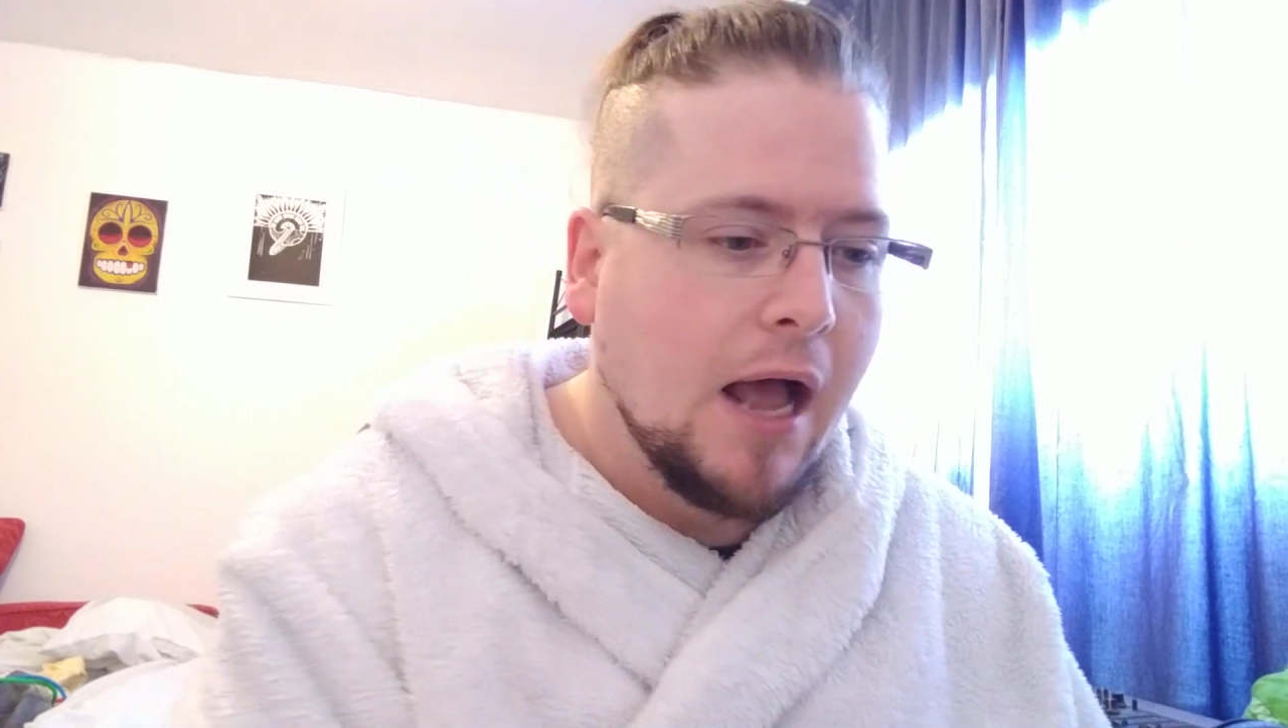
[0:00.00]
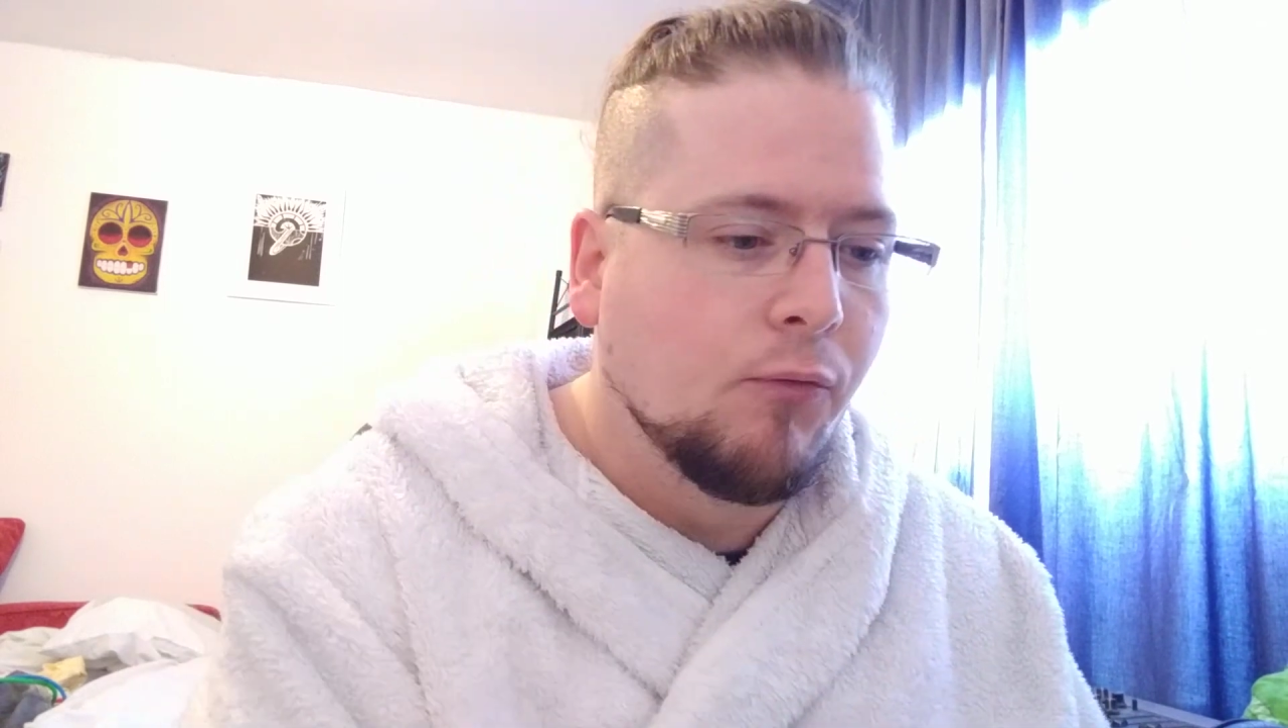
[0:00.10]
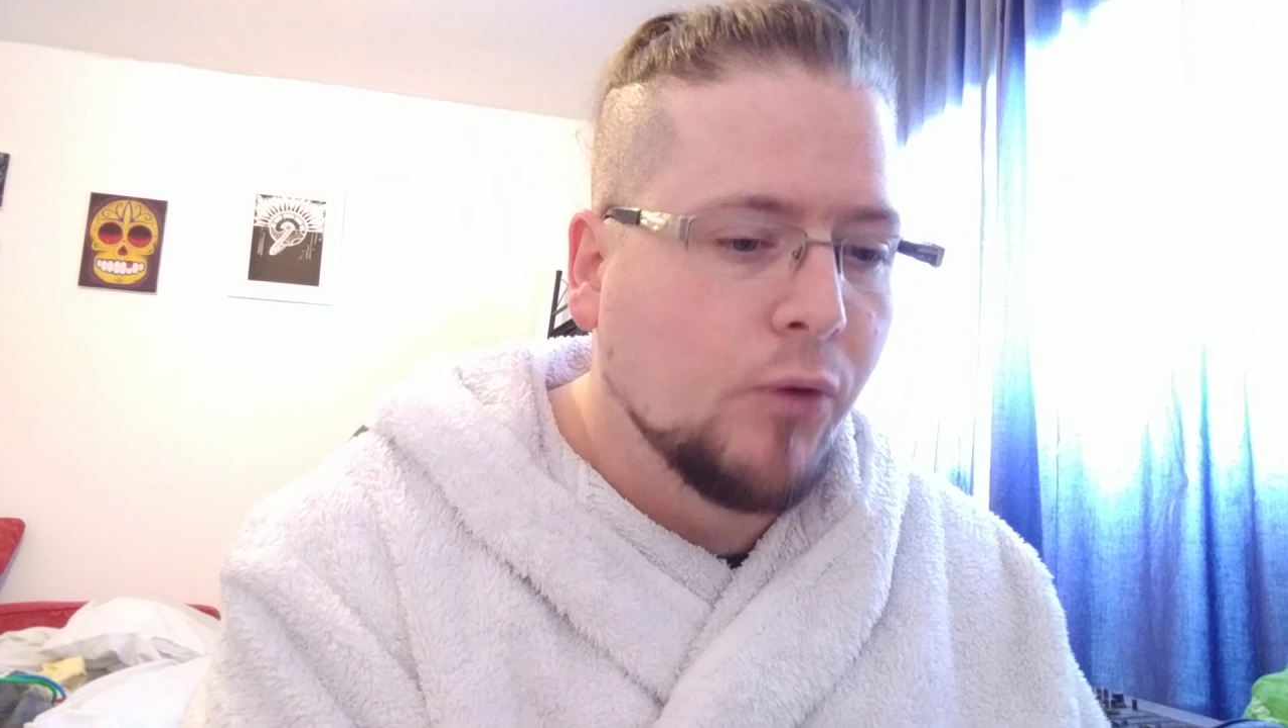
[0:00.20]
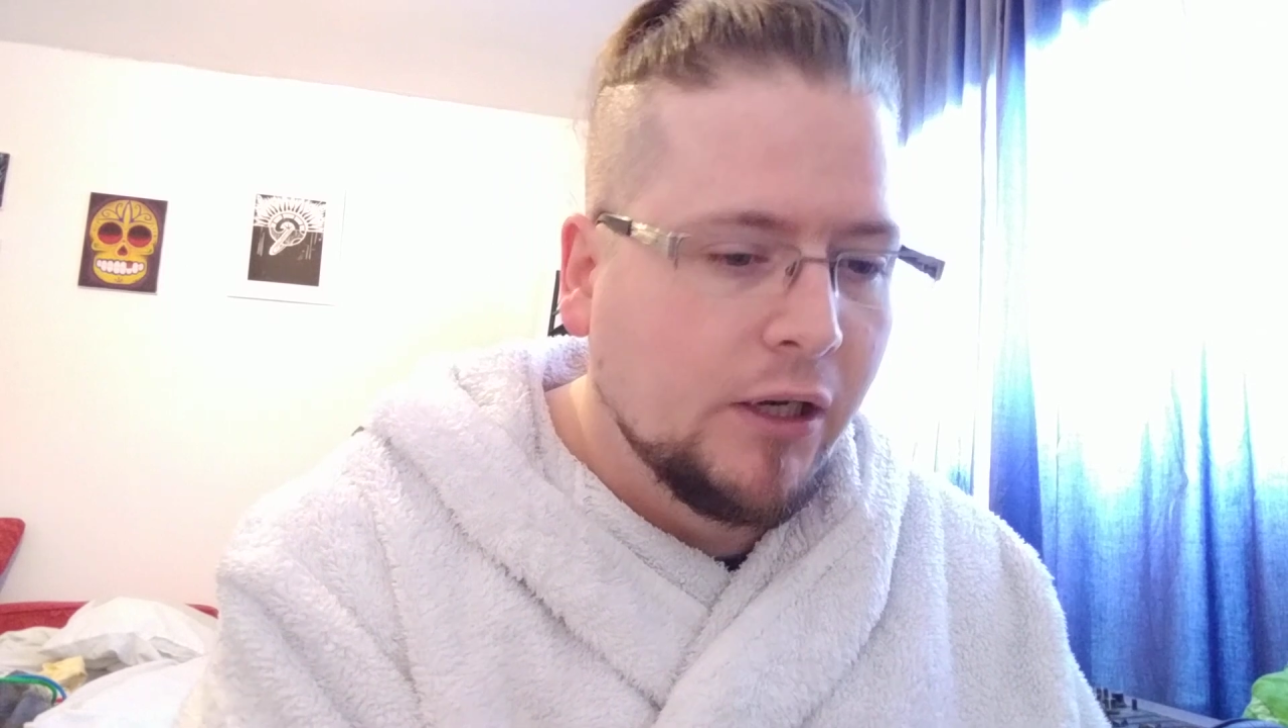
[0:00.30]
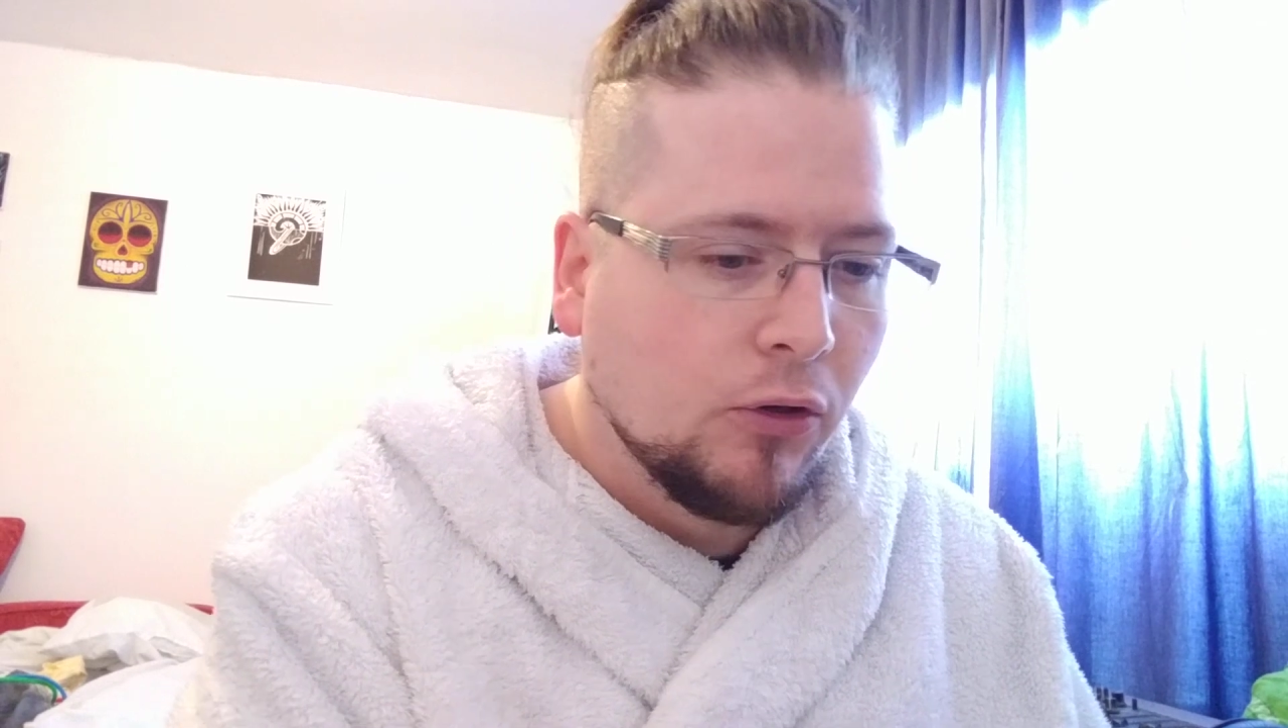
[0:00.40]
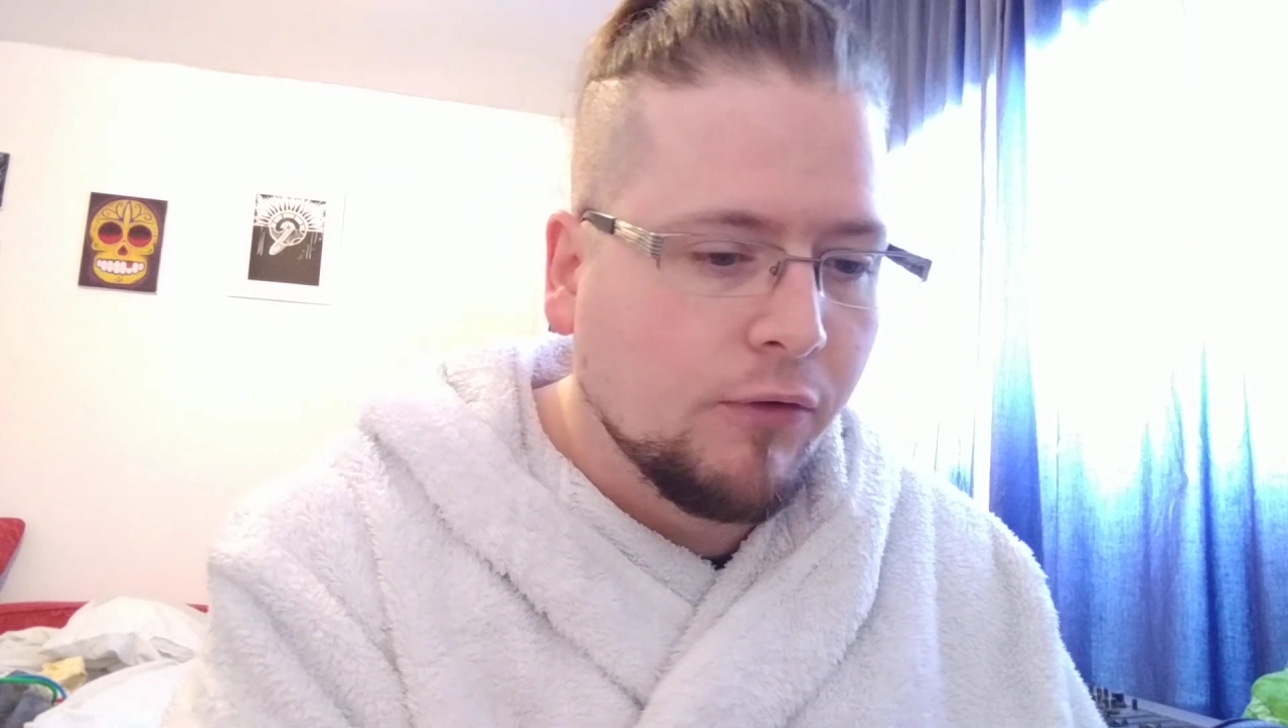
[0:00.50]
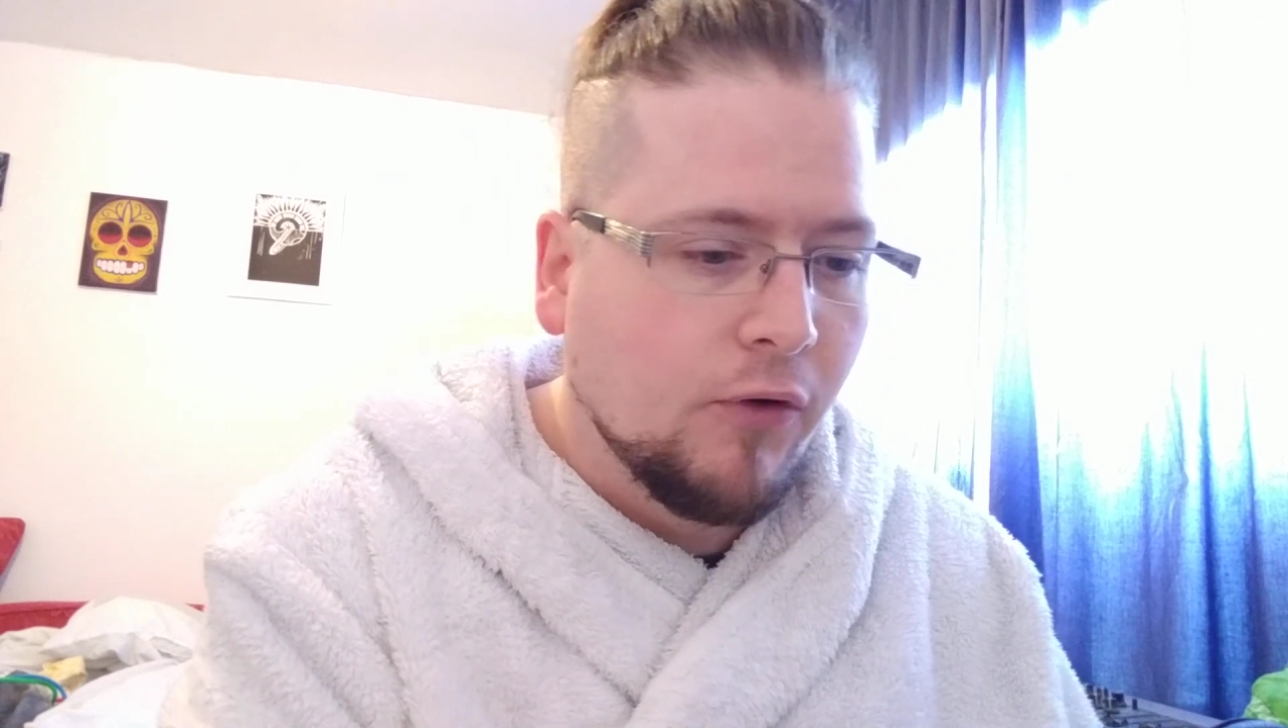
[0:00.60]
I'd really look